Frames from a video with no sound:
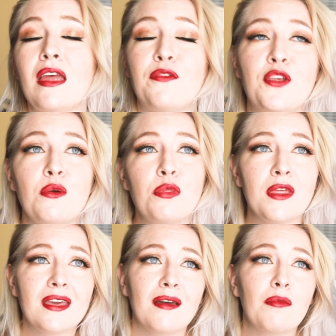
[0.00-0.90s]
If you
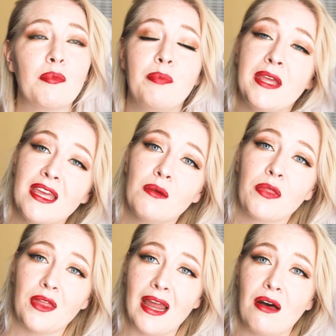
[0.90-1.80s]
think being
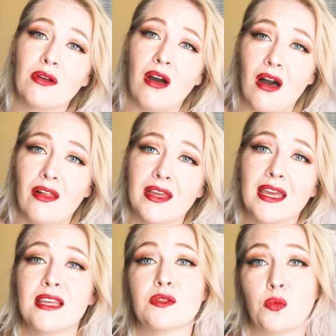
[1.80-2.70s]
with an
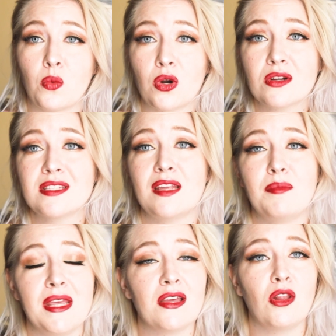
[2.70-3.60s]
alcoholic is worse
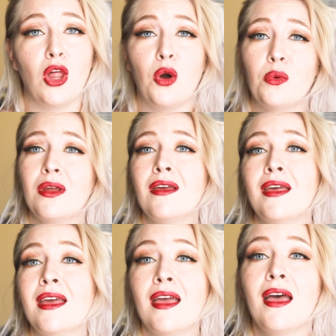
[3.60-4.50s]
than being alone,
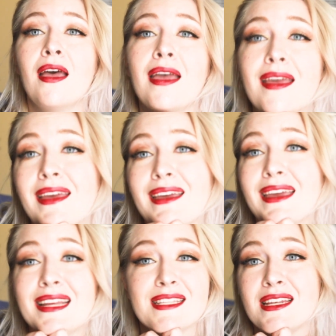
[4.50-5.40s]

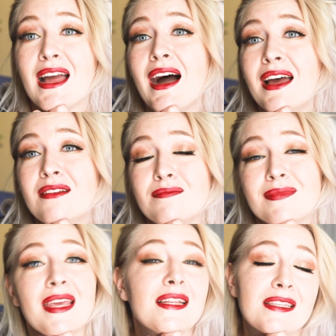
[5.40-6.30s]
it's not.
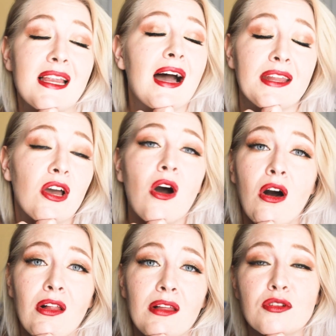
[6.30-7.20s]
It's not at
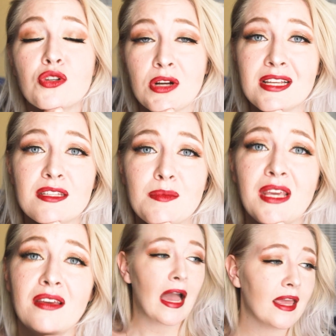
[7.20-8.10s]
all. Trust
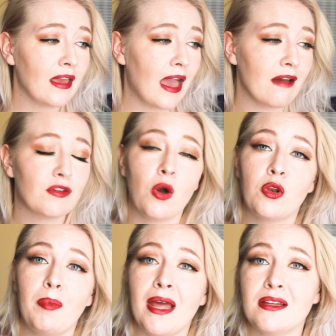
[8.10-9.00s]
me. I have
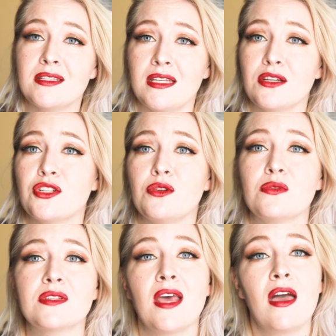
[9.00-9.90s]
codependency
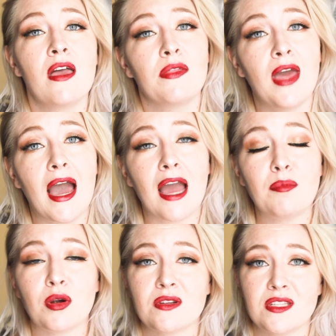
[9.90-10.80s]
issues that
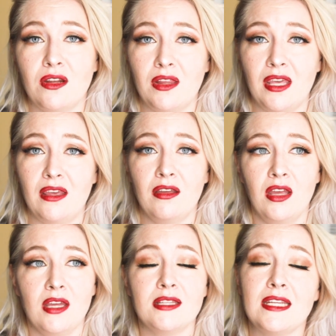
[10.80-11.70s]
I personally
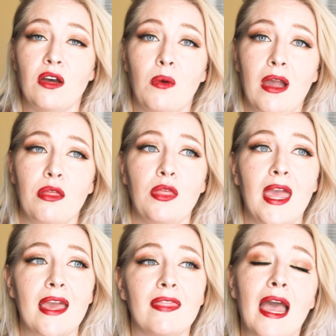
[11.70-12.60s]
deal with,
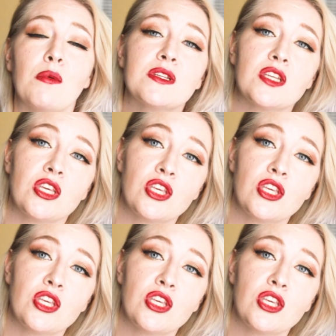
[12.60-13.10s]
and that was a